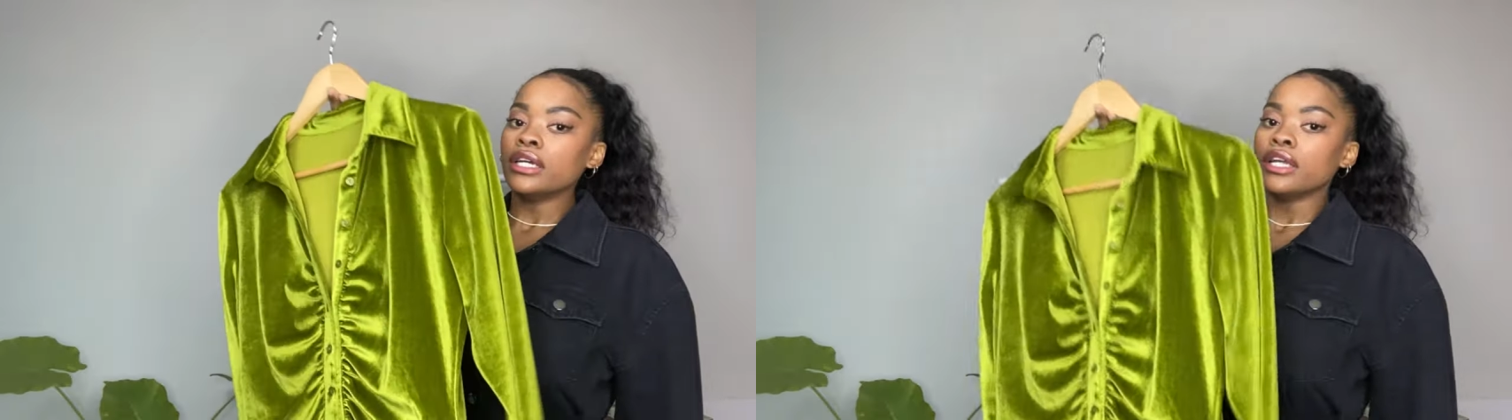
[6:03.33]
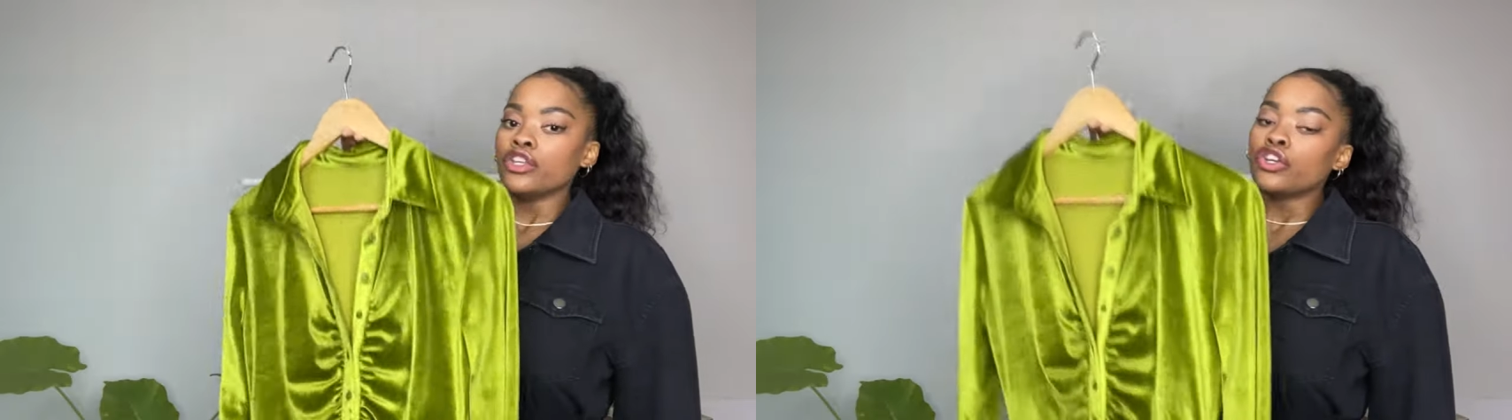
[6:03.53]

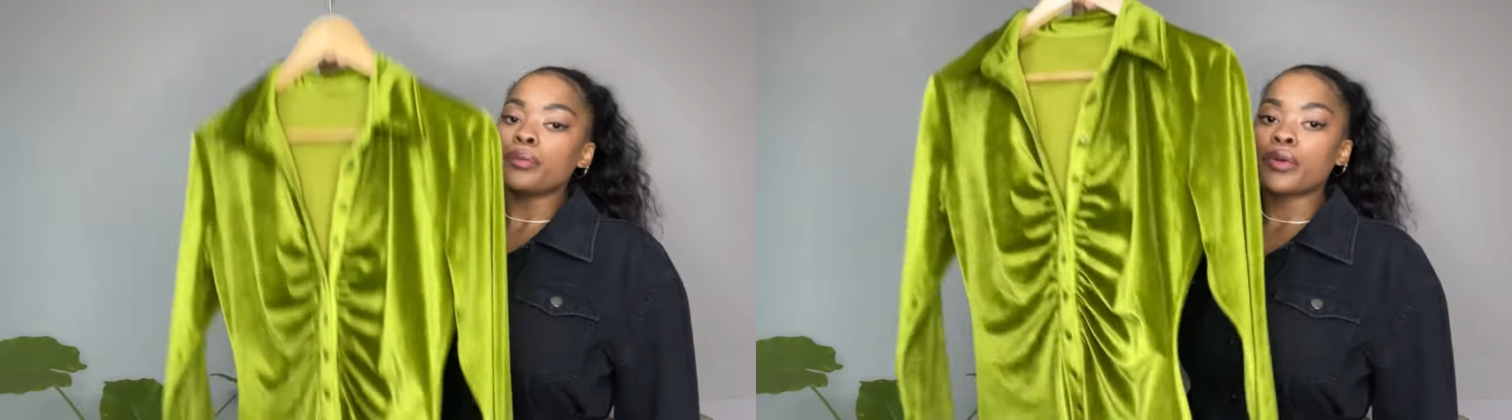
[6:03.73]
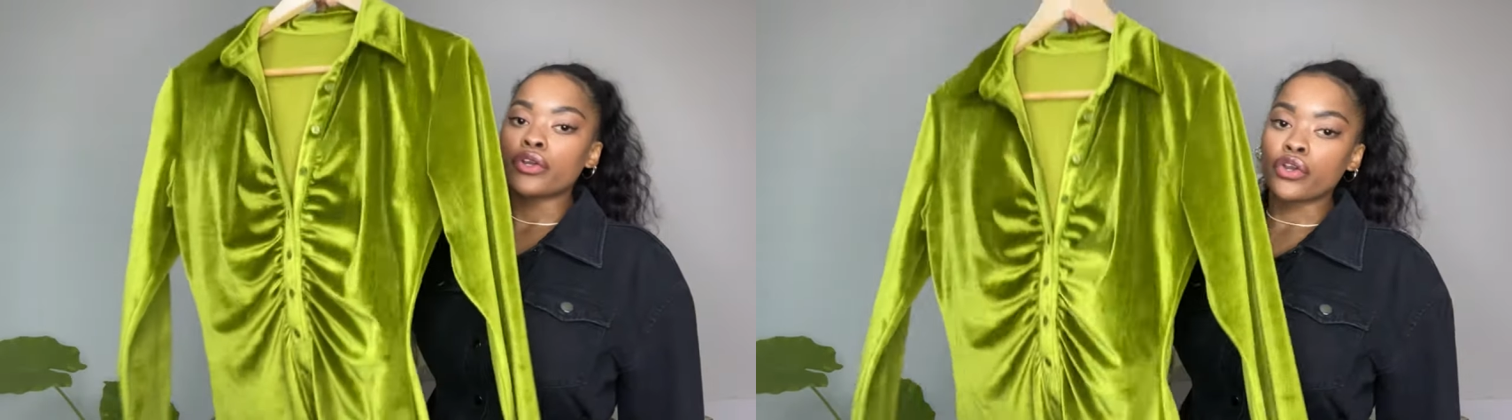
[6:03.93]
You could
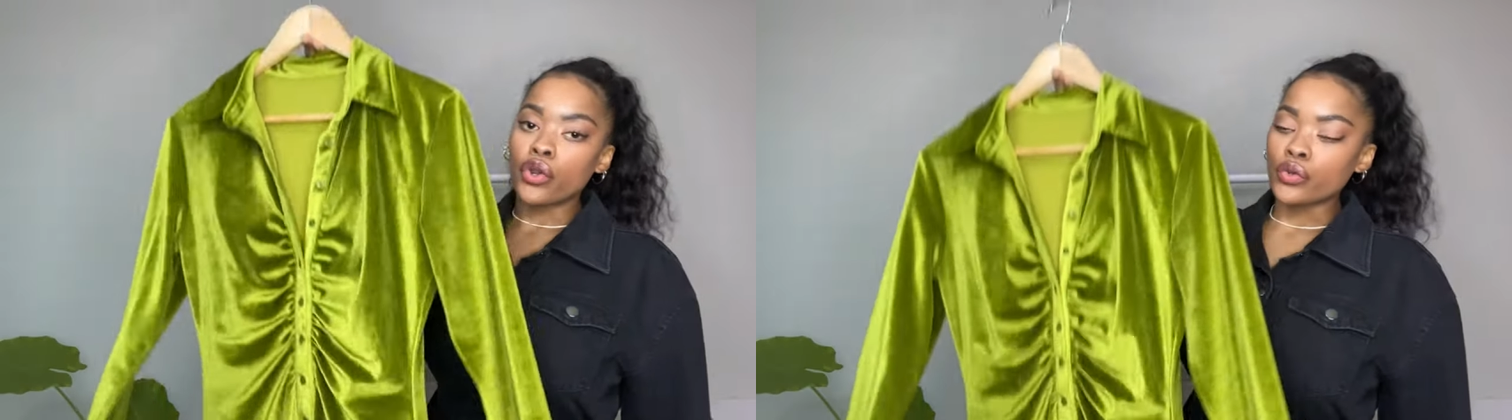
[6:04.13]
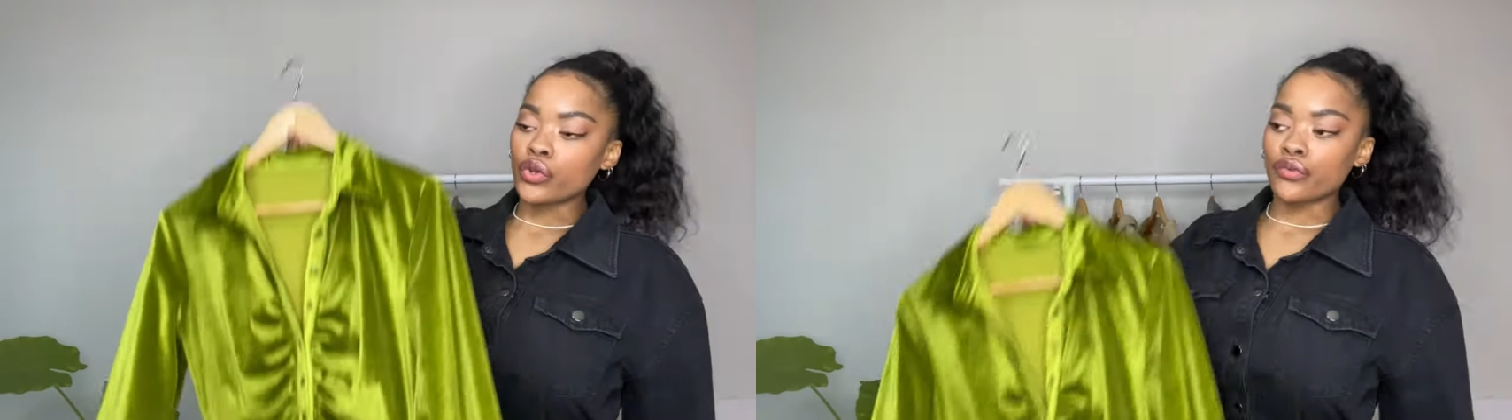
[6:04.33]
put a
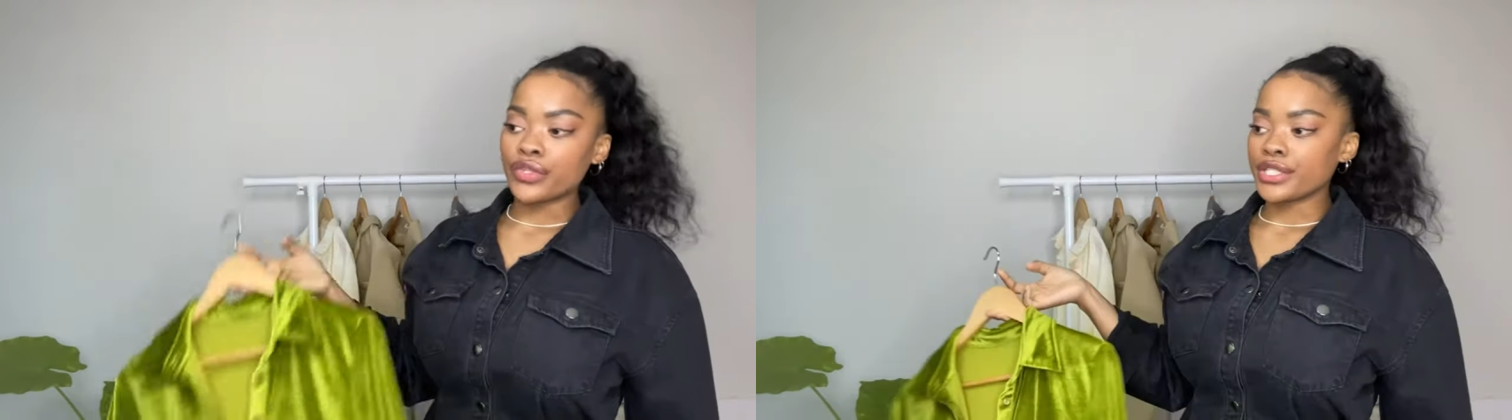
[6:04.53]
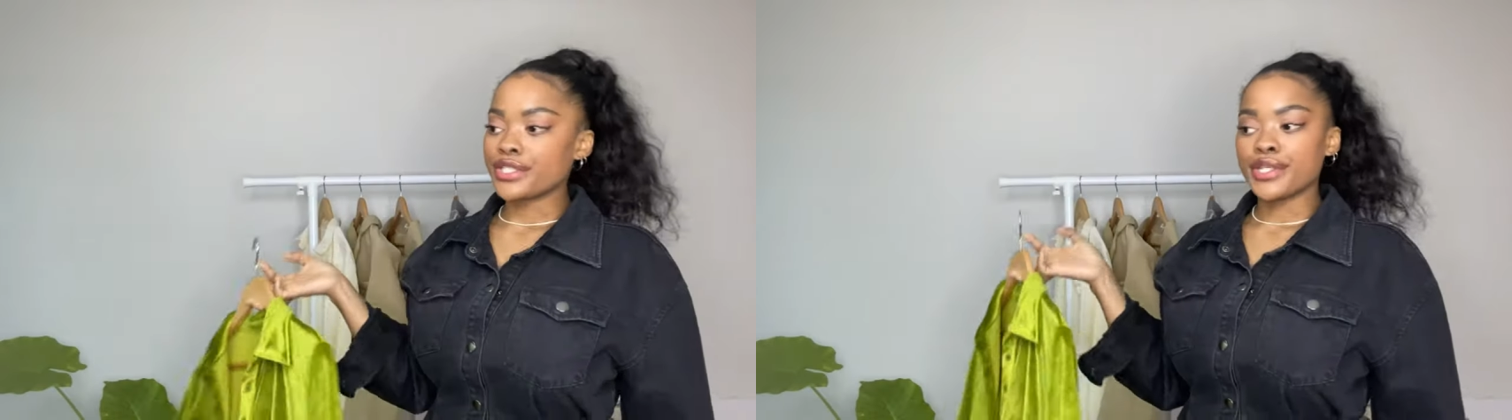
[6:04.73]
coat over
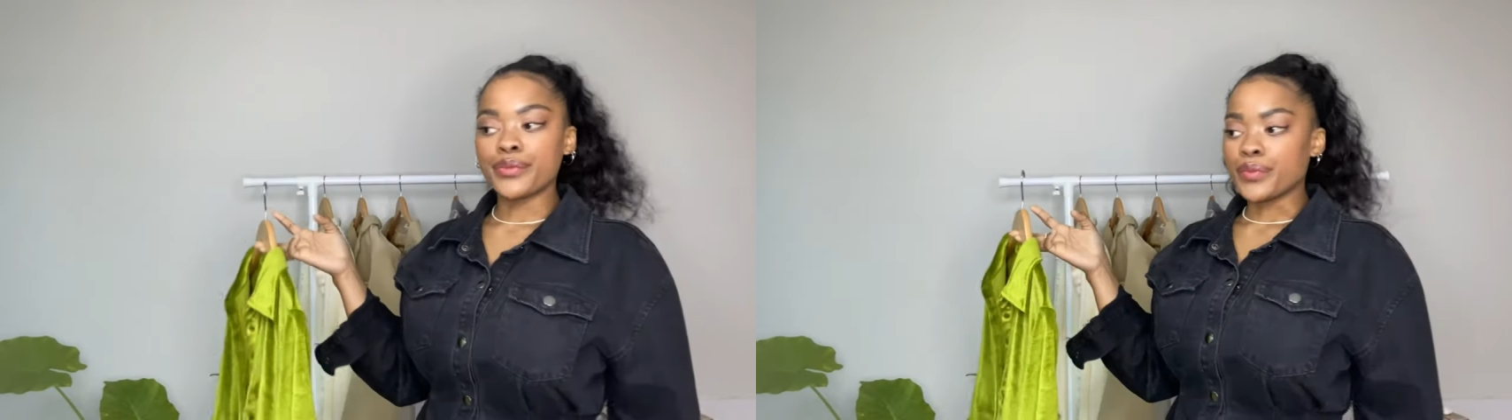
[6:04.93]
this in